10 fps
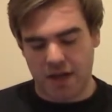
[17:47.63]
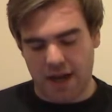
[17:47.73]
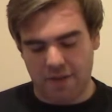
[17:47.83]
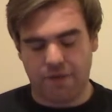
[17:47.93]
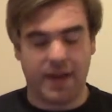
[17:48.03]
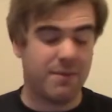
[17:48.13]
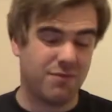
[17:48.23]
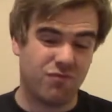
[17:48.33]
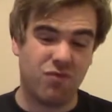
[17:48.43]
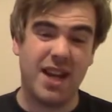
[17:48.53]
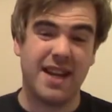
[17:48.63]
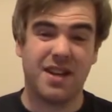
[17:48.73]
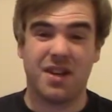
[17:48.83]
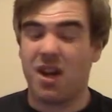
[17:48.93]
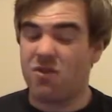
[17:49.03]
and everything. It was really
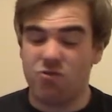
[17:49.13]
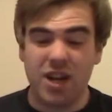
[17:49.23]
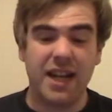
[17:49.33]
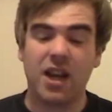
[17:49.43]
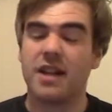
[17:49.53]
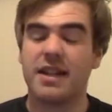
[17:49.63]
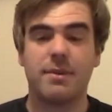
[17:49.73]
good. Really liked how